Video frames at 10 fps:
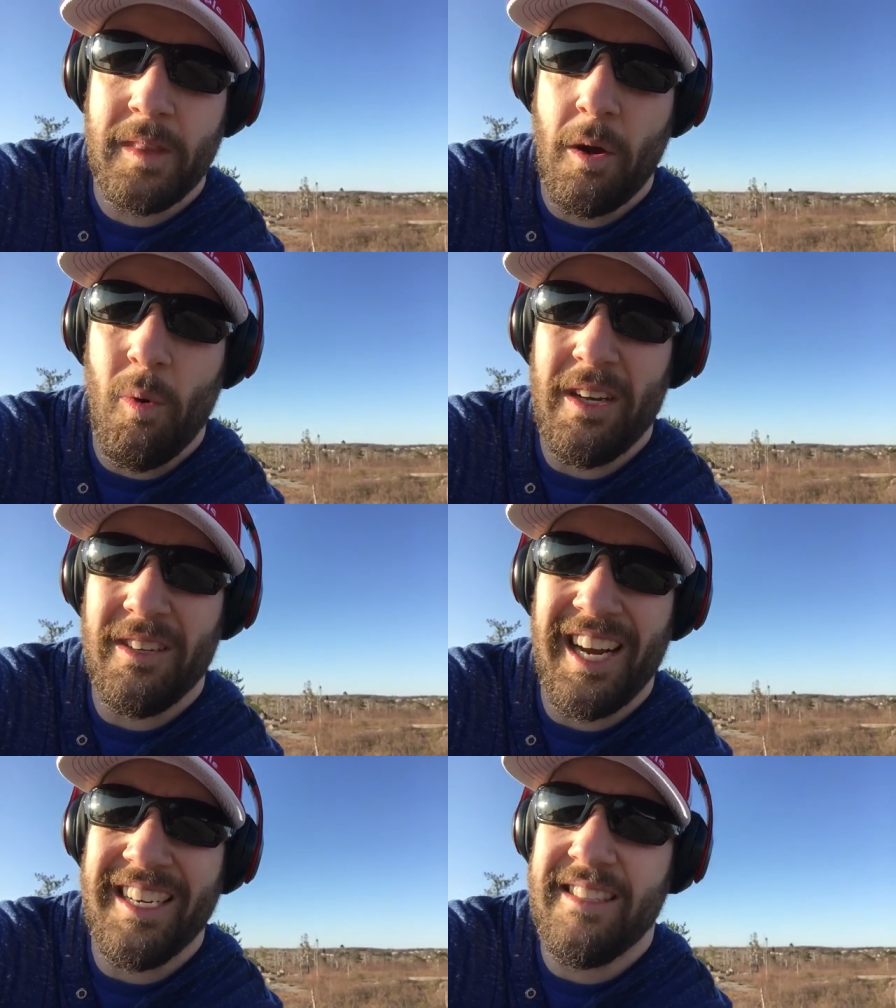Well,
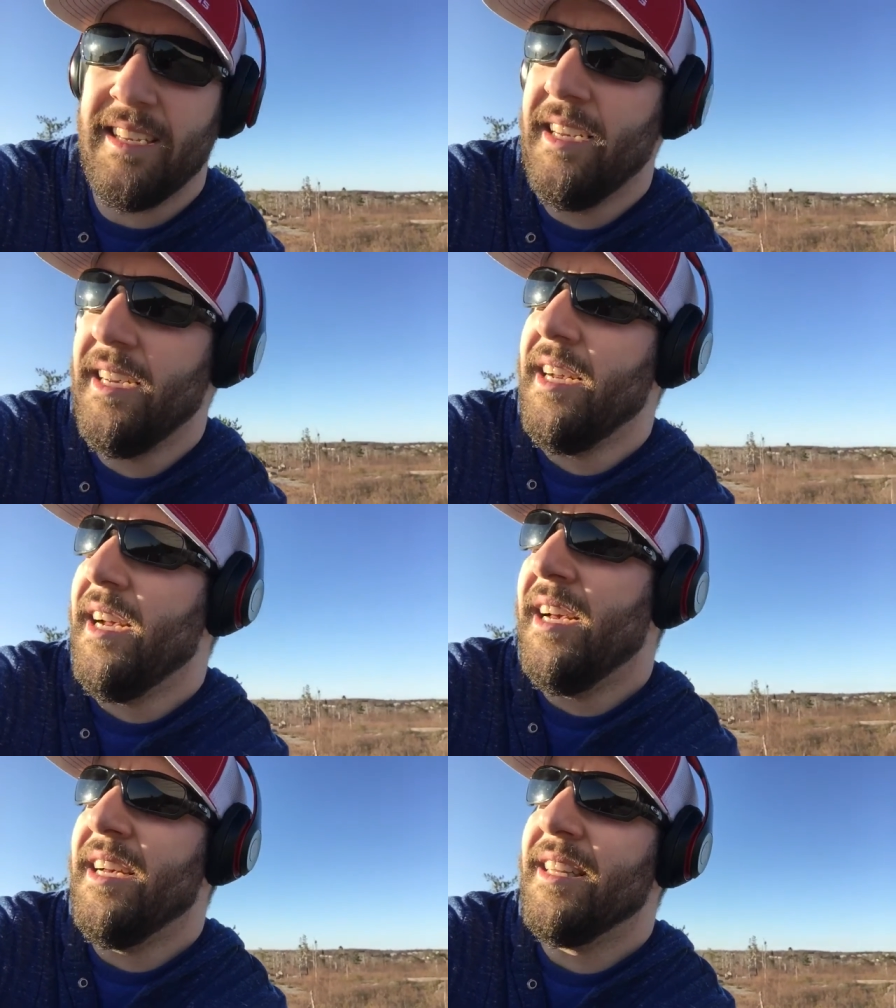guys,
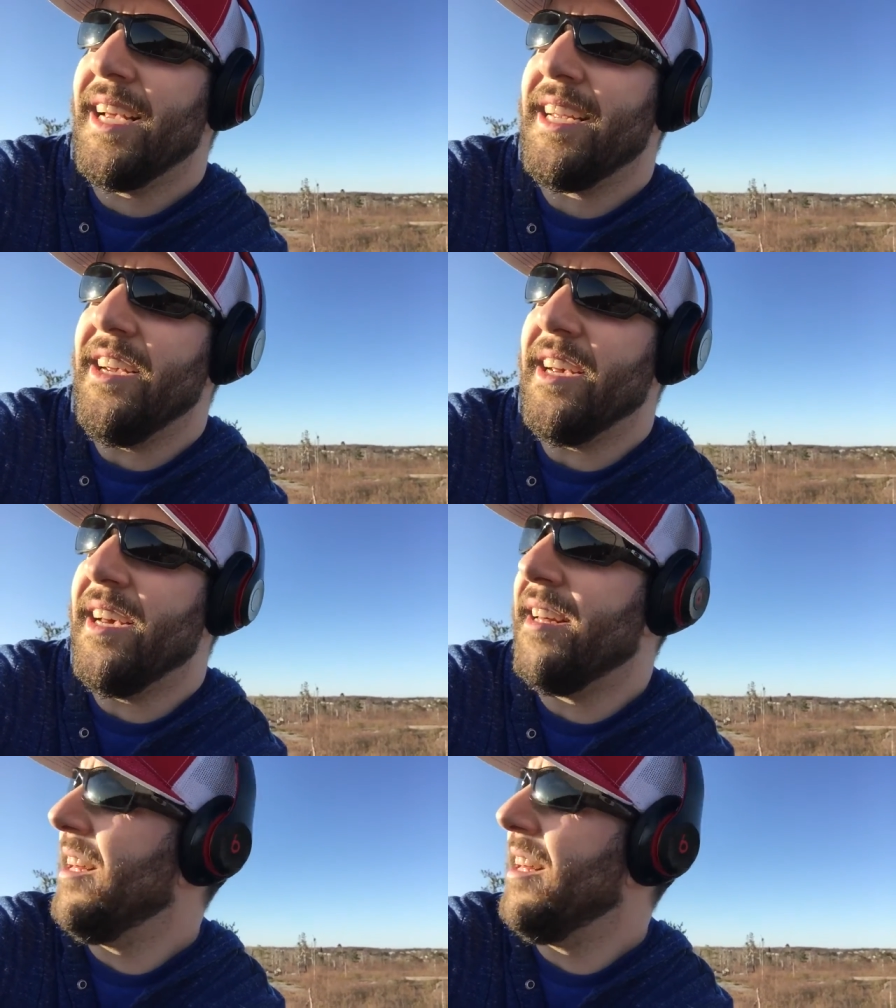like you